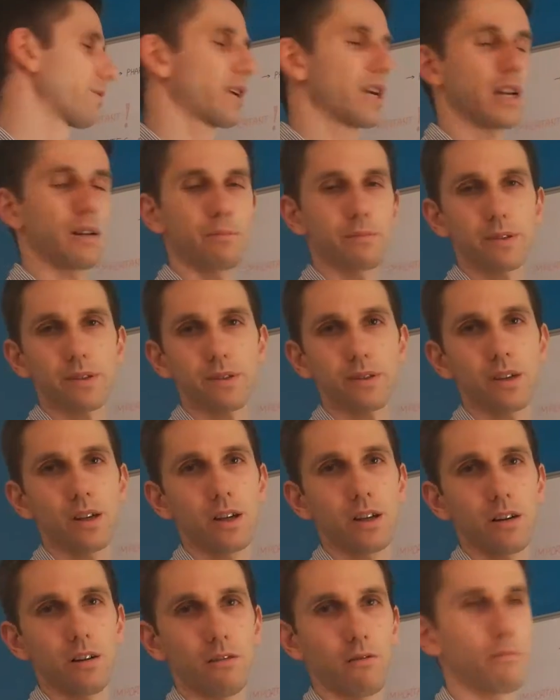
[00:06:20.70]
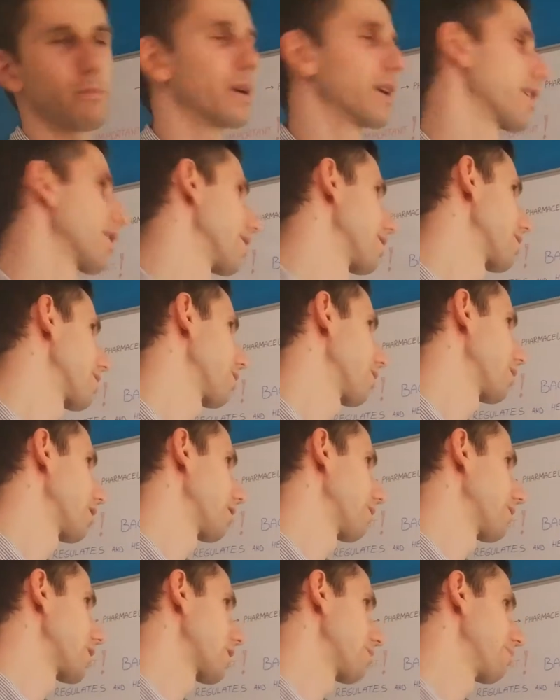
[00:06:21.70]
grams of baking
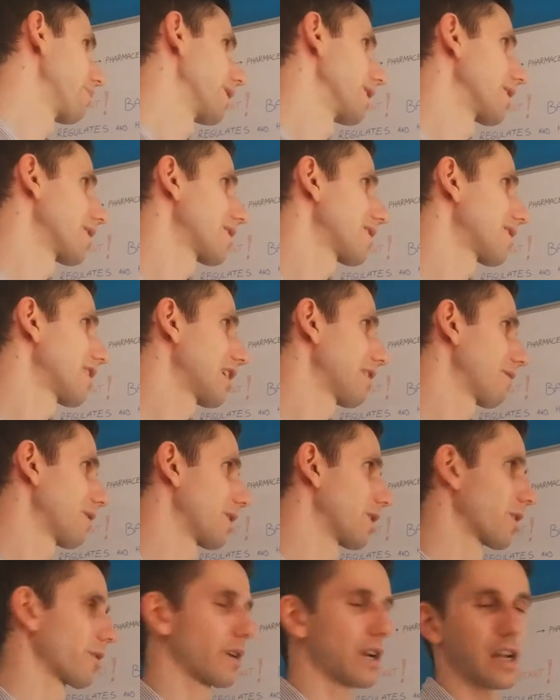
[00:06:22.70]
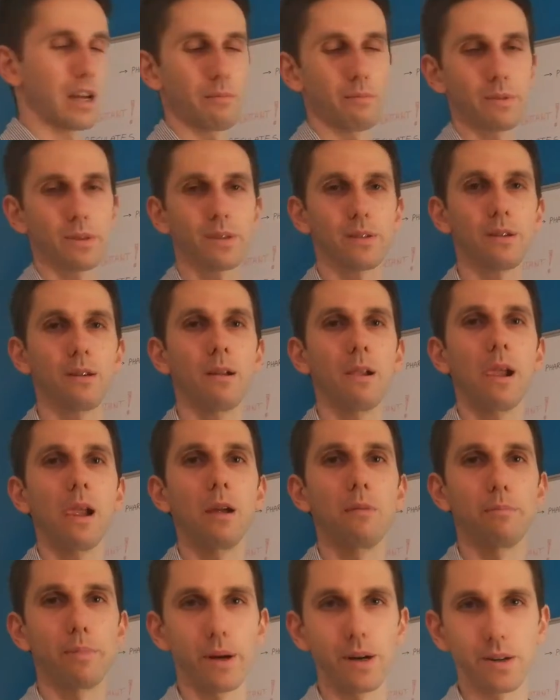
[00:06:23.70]
soda, which makes 7 grams
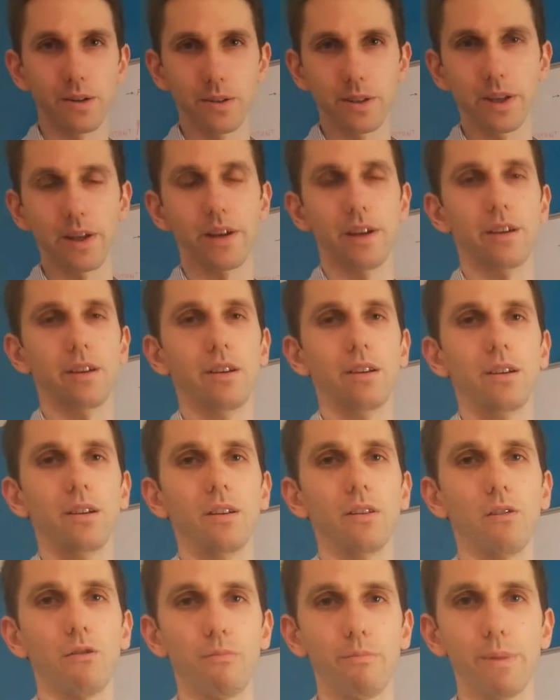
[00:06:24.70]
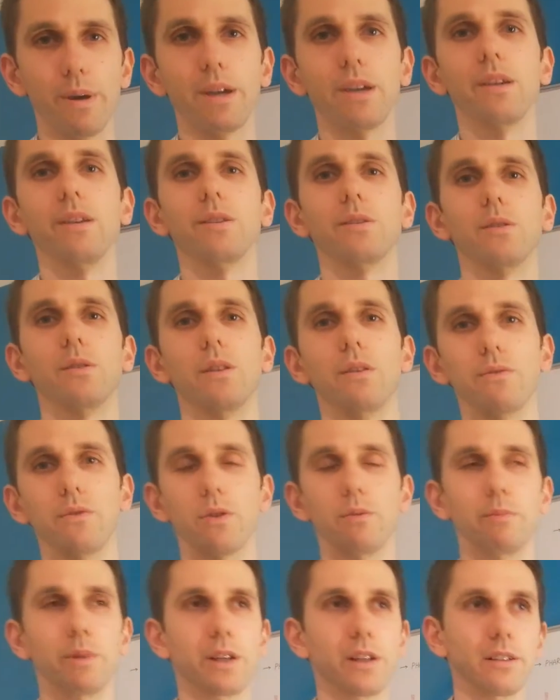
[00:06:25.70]
per day of baking soda
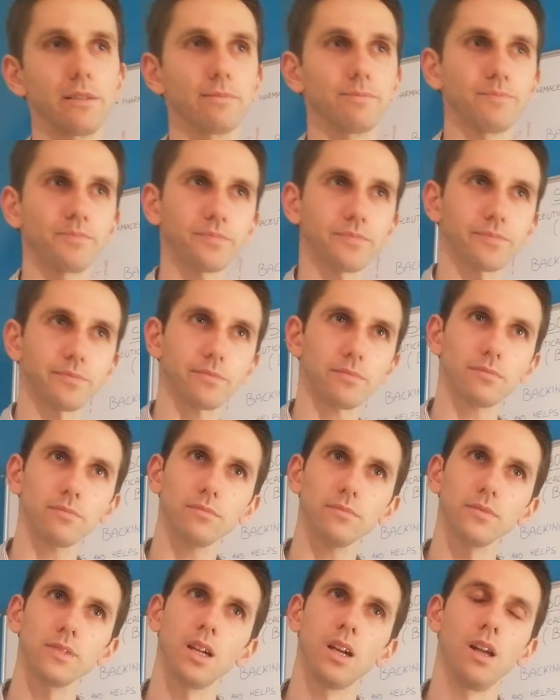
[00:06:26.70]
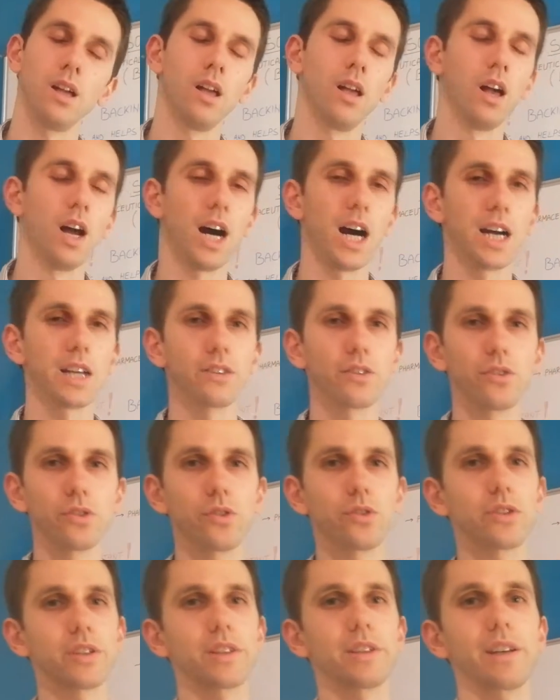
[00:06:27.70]
for me. I don't
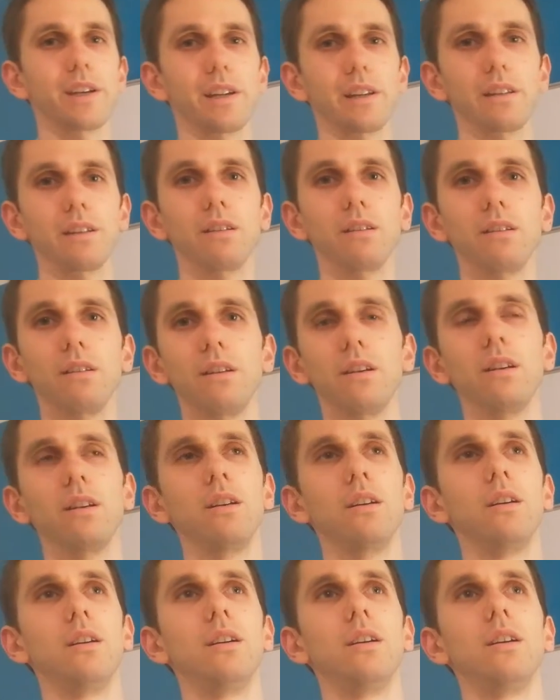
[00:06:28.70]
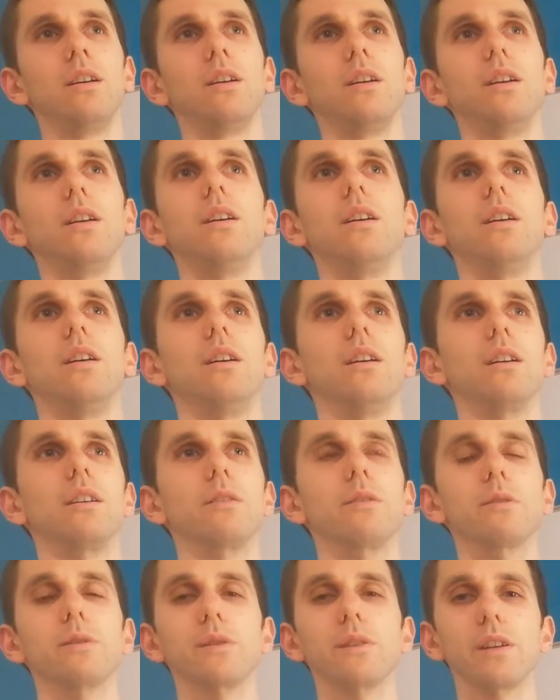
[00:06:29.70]
use it daily. Uh,
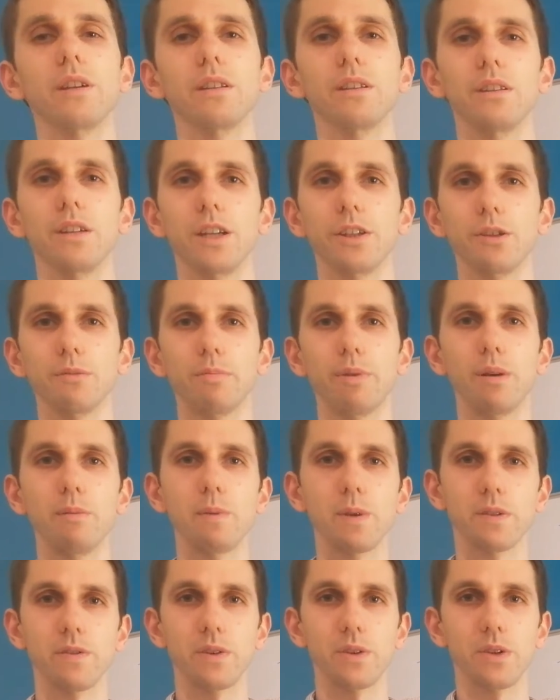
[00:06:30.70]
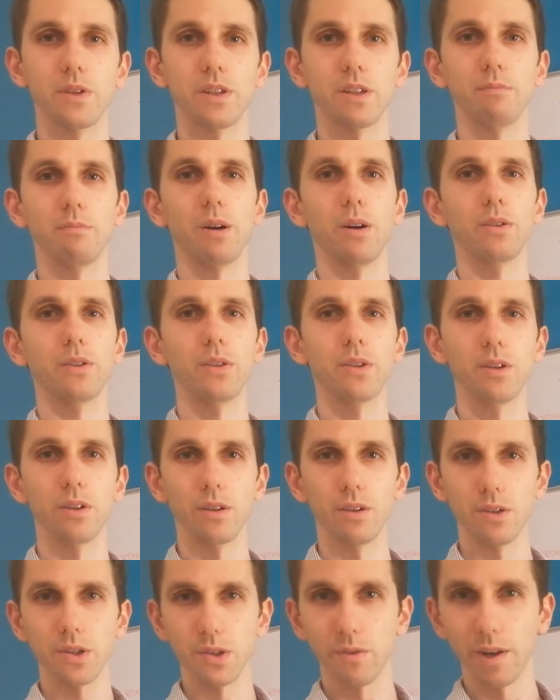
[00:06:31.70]
you'll see it another purpose which is about
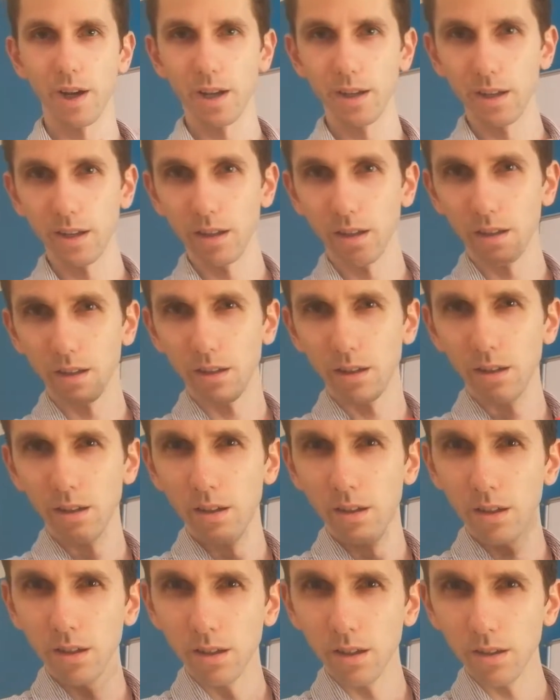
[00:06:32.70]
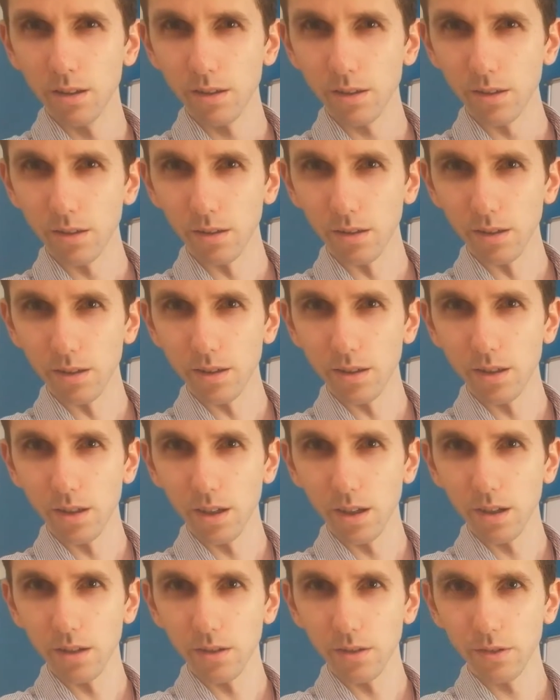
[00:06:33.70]
uh, training. So it's
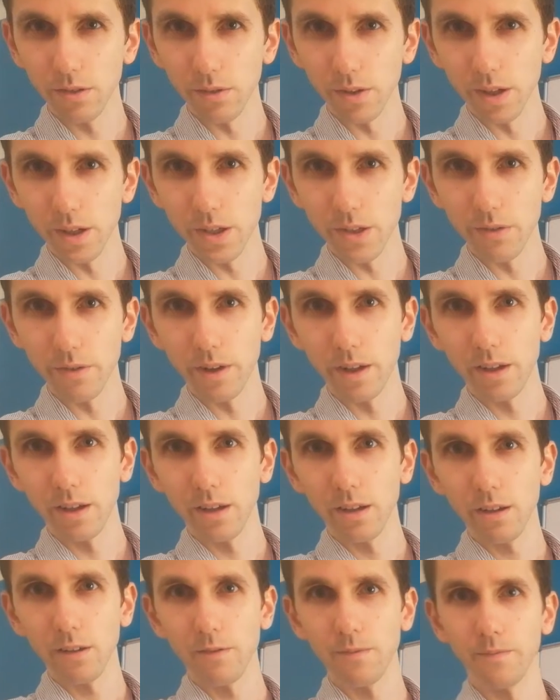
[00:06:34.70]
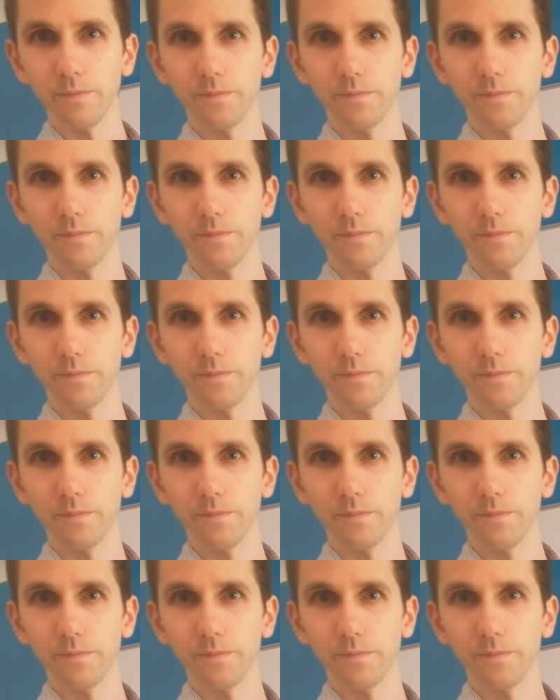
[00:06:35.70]
here doing training.